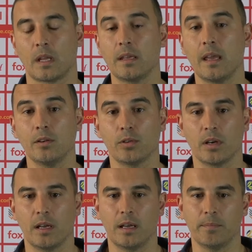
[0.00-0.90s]
Yeah, look,
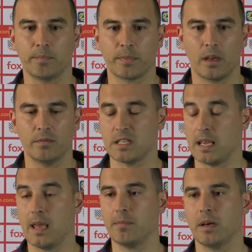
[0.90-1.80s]

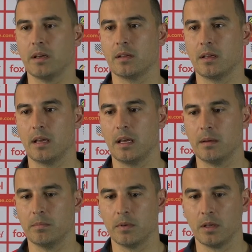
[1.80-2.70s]
obviously Amber
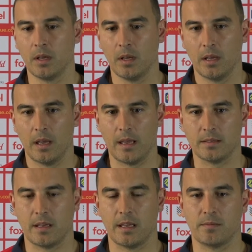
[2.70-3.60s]

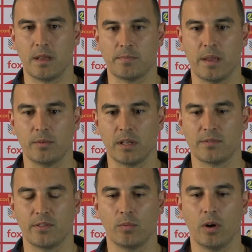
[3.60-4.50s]
has been with us
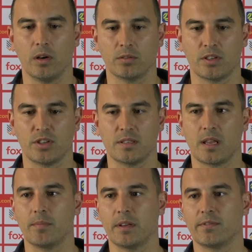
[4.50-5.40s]
for a while, so she's
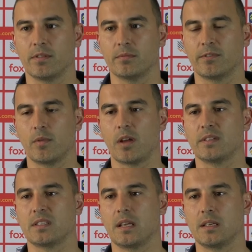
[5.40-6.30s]
come in from
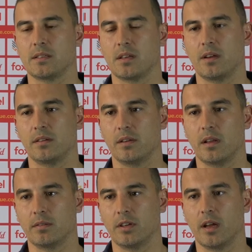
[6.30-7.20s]
overseas, so
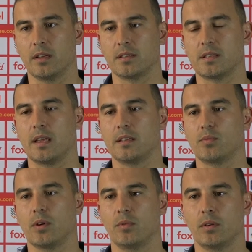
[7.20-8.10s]

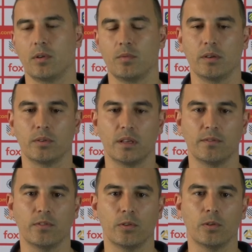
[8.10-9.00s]
understands what we're
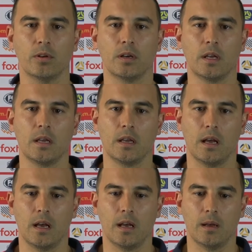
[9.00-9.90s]
looking for.
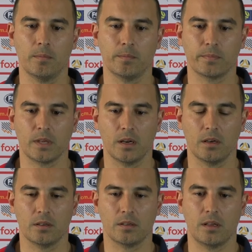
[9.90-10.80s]

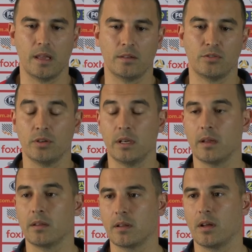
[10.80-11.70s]

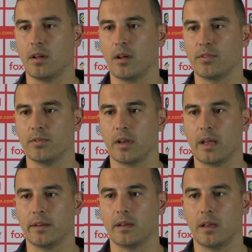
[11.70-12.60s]
Julia, I thought
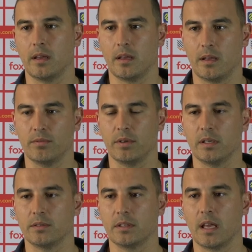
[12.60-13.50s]
had a
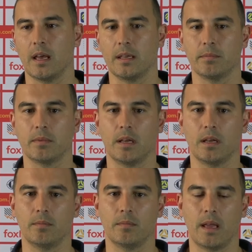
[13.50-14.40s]
really good game
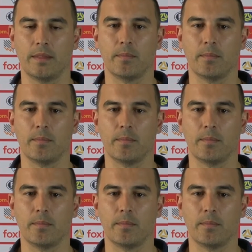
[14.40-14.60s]
at the